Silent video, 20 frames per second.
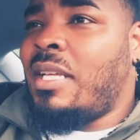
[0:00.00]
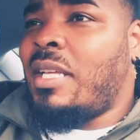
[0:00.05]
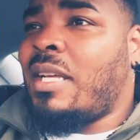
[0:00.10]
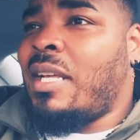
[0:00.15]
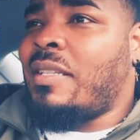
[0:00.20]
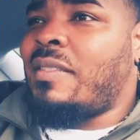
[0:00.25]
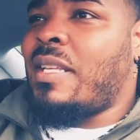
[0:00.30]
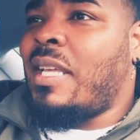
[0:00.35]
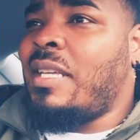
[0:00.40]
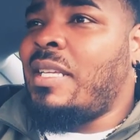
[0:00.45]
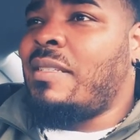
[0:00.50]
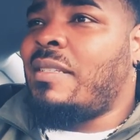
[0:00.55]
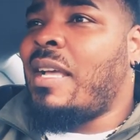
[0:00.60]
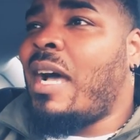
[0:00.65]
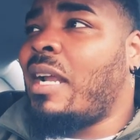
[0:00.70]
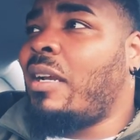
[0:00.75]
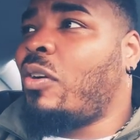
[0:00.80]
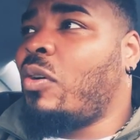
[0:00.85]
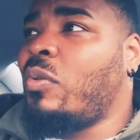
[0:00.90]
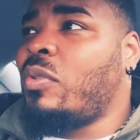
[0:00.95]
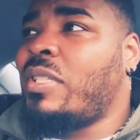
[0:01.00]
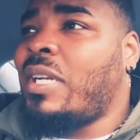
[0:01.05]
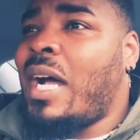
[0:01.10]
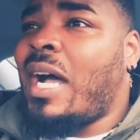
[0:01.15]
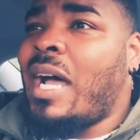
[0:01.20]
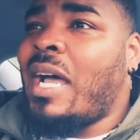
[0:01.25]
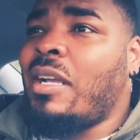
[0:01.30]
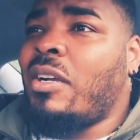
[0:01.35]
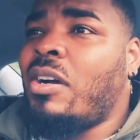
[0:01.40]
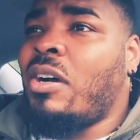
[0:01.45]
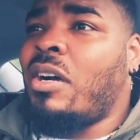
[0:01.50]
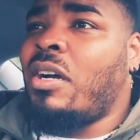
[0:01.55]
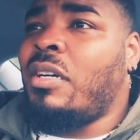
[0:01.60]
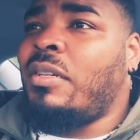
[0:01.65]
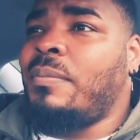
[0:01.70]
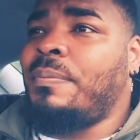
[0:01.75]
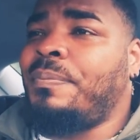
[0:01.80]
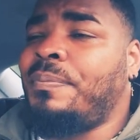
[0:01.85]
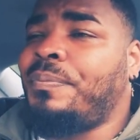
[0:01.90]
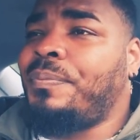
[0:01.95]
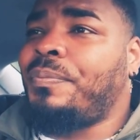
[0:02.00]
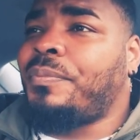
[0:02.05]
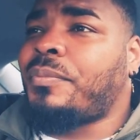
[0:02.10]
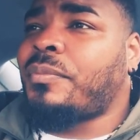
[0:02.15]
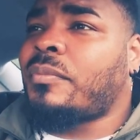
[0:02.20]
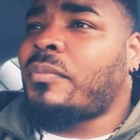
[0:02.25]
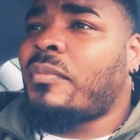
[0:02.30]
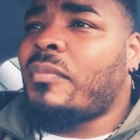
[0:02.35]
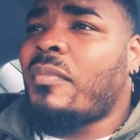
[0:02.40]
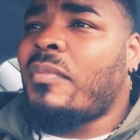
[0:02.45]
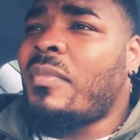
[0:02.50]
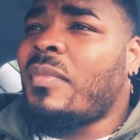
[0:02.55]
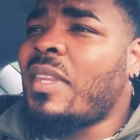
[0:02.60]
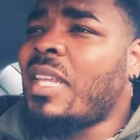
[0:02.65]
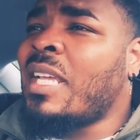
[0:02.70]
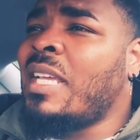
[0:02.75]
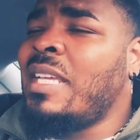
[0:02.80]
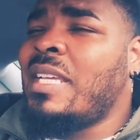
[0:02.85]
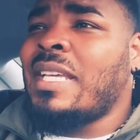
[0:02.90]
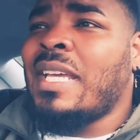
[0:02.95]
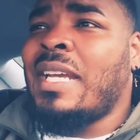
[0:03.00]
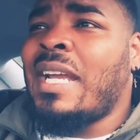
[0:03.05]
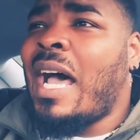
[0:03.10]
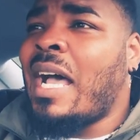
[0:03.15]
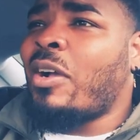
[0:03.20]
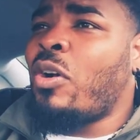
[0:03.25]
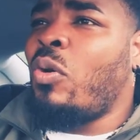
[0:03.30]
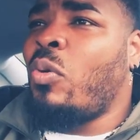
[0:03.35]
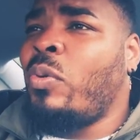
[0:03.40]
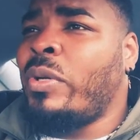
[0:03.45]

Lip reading: I said, he's got to go to the high guard. He cannot go